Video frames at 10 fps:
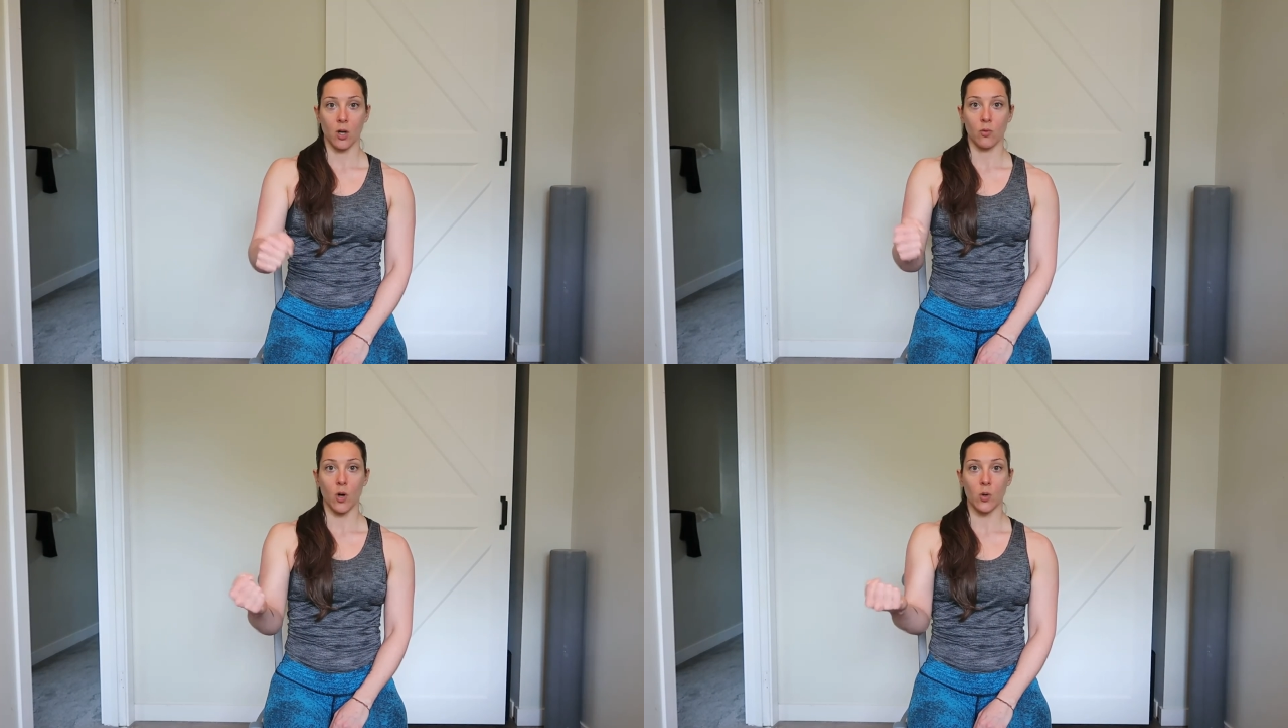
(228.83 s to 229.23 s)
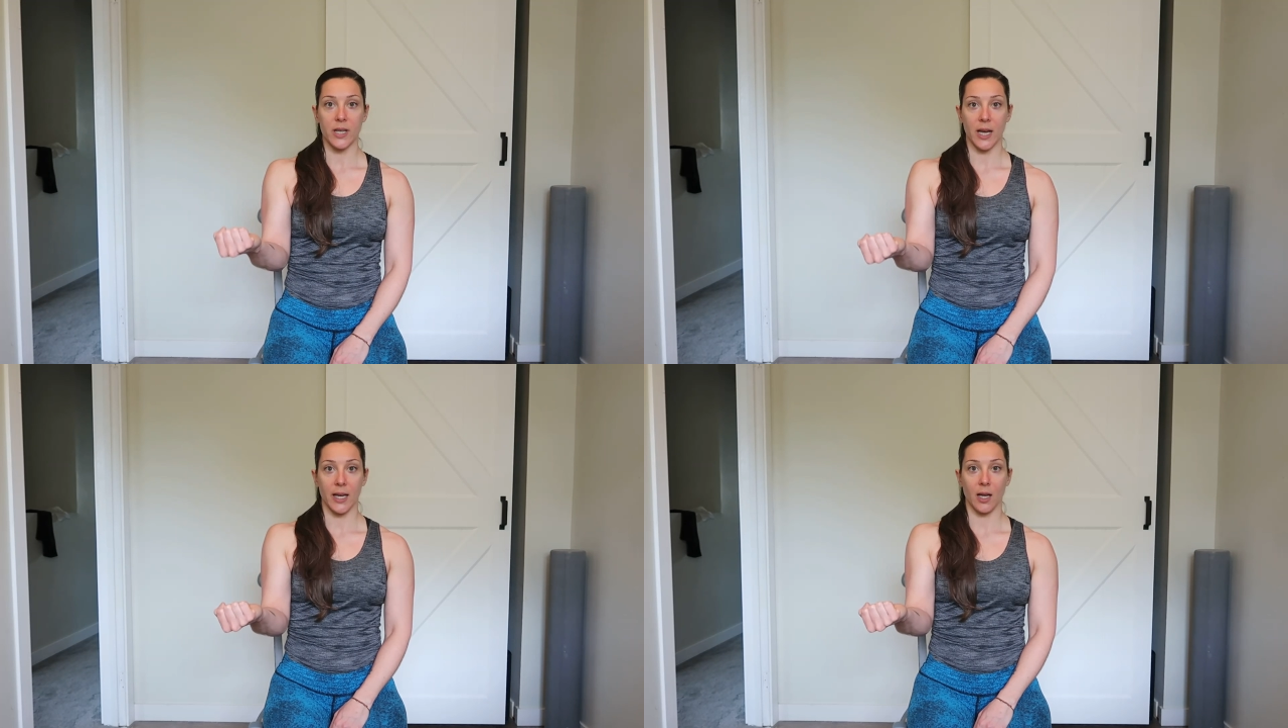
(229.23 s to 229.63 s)

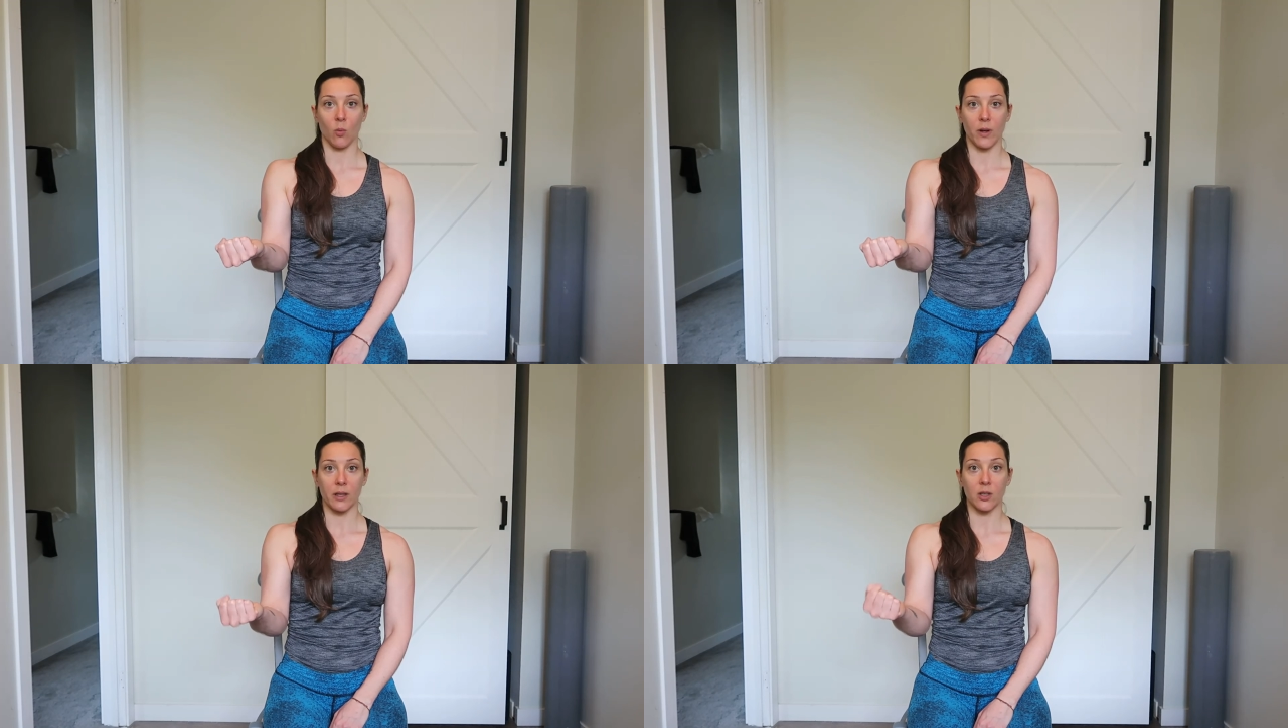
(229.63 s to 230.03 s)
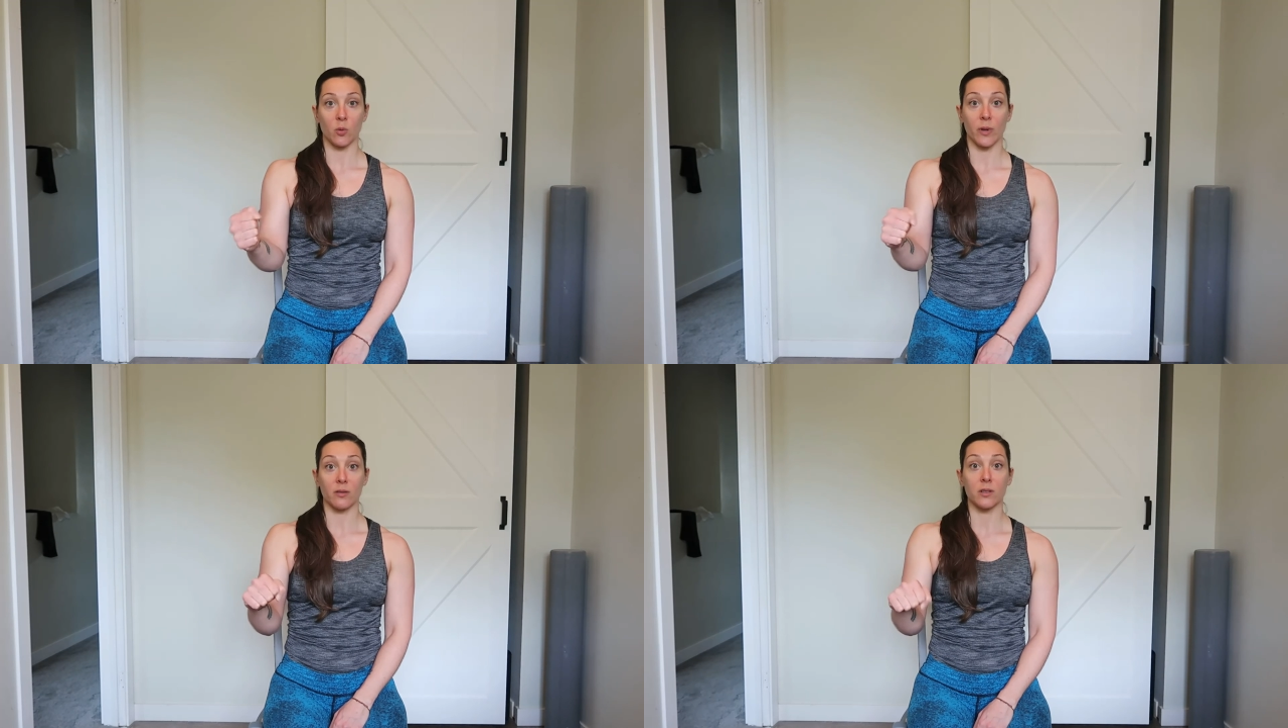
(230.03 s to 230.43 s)
rotating with a little
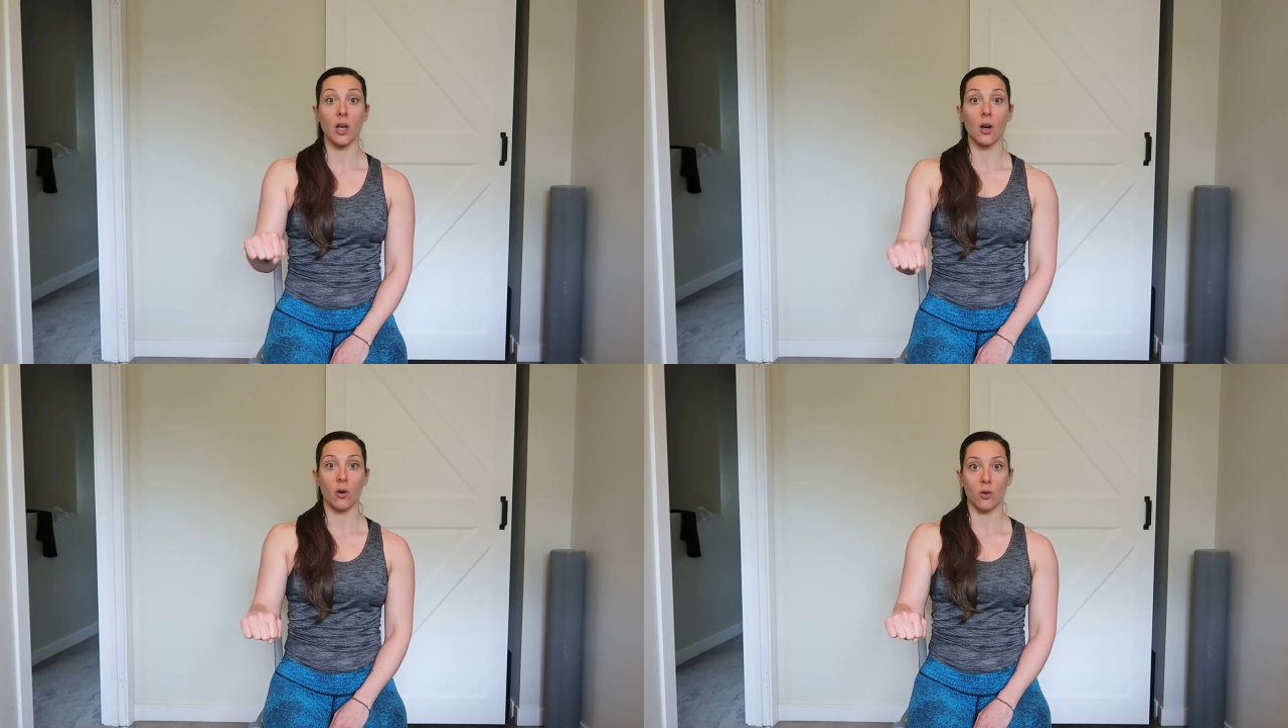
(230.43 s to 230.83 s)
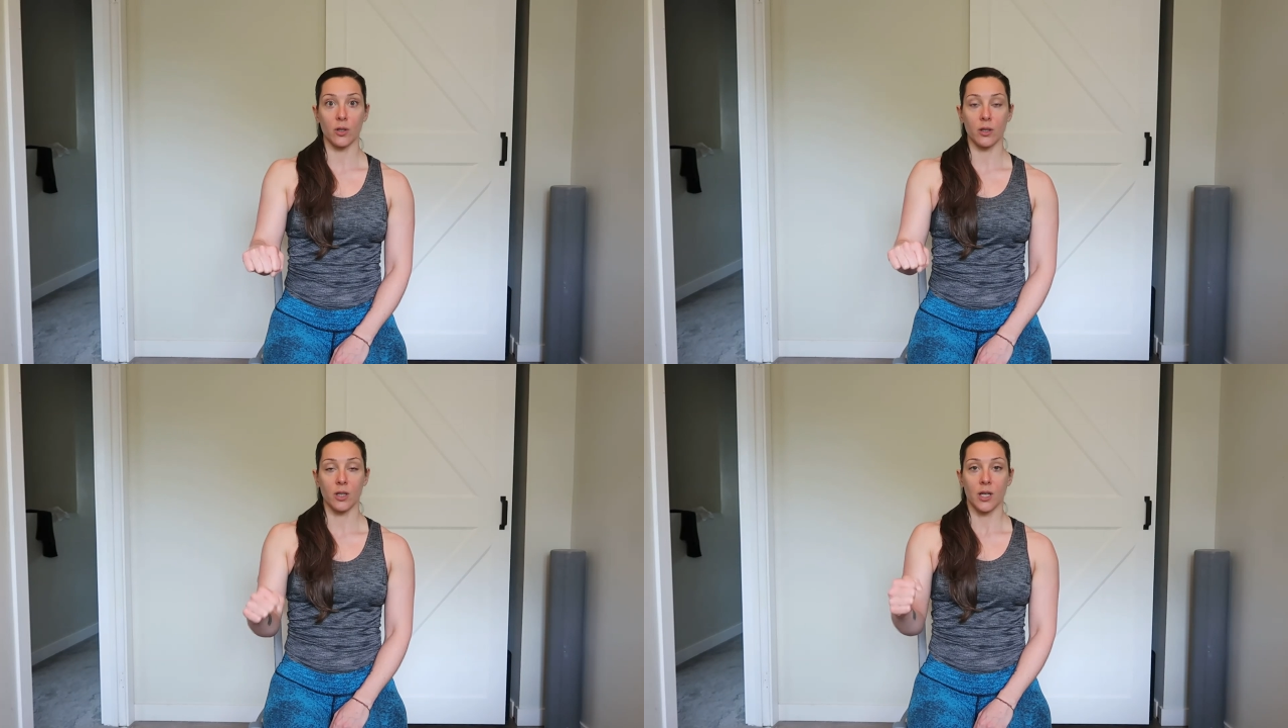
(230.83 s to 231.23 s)
bit of
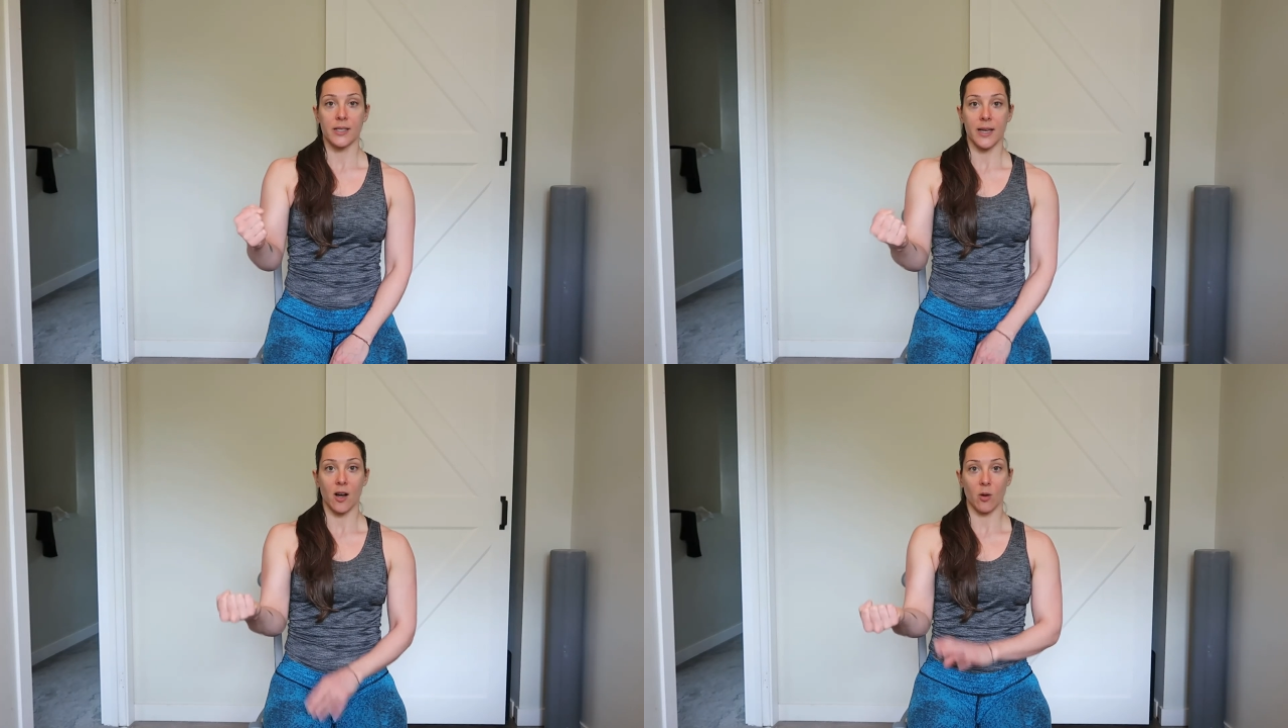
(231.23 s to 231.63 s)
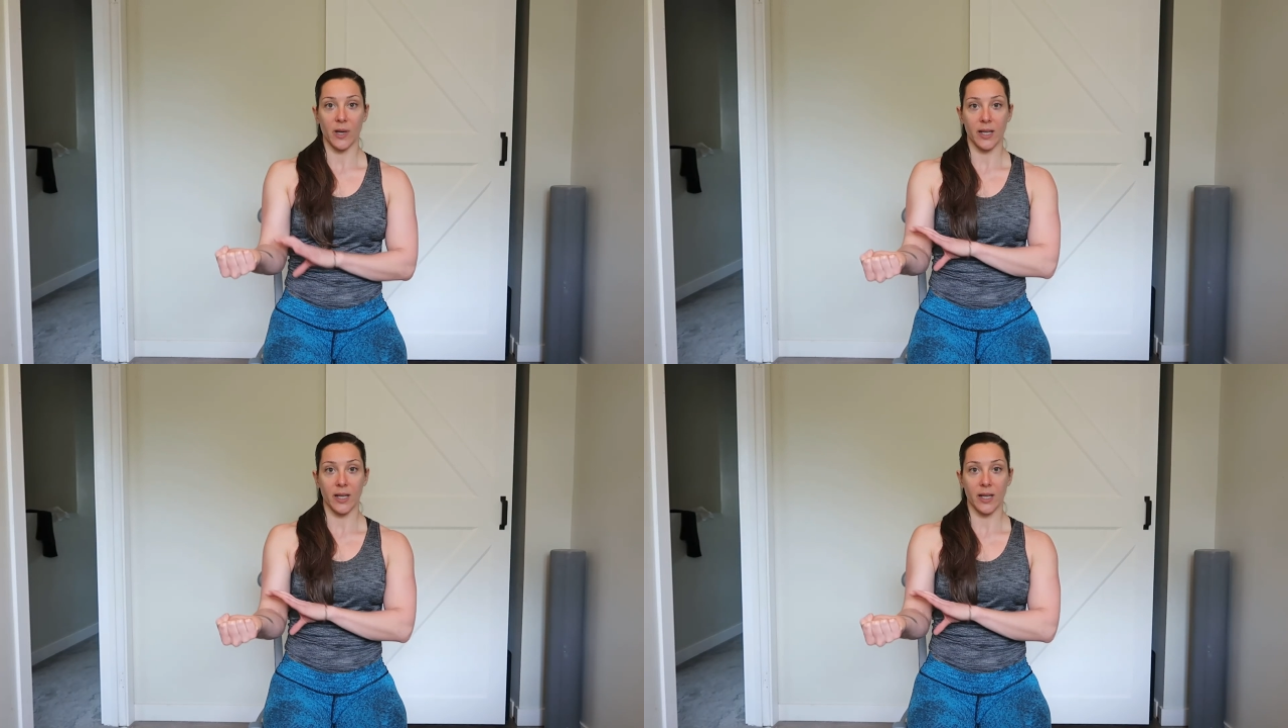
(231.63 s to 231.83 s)
load to help,